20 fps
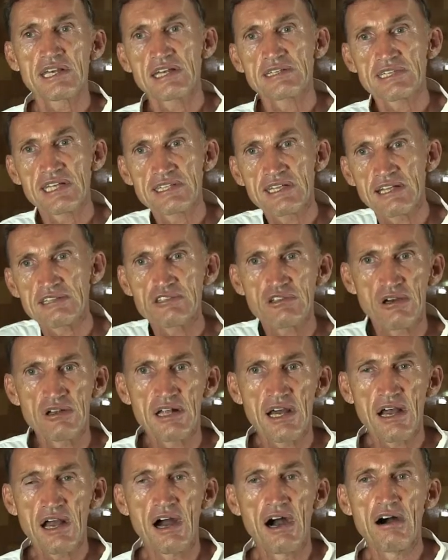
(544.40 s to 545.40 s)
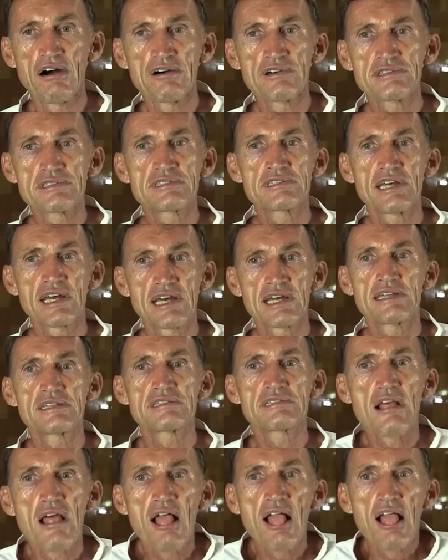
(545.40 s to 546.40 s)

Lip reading: and then they turn around, and